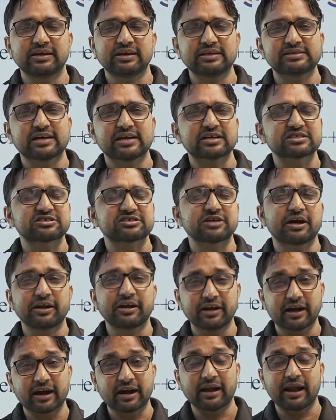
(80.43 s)
These are
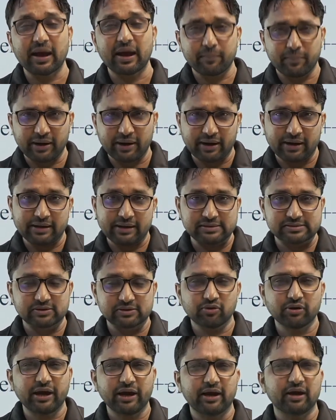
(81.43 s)
standard
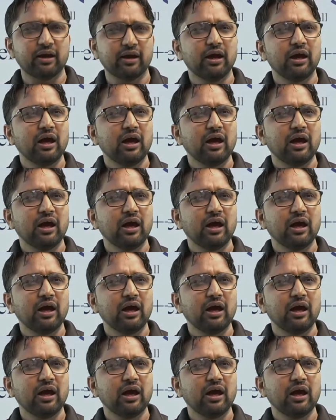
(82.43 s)
libraries. Okay.